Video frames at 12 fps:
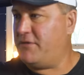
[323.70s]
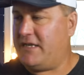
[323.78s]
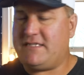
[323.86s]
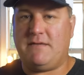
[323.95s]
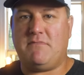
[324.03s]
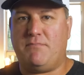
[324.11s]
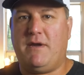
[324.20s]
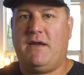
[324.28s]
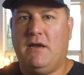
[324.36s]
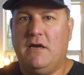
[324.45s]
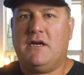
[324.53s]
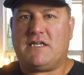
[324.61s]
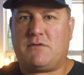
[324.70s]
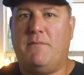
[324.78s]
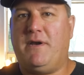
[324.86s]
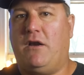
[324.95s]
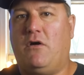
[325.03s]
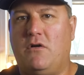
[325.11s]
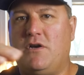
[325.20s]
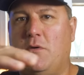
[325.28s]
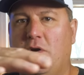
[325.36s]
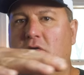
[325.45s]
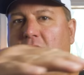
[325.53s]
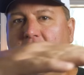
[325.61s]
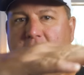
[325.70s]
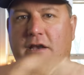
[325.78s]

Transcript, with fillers: but they seem to be swimming along, doing all right,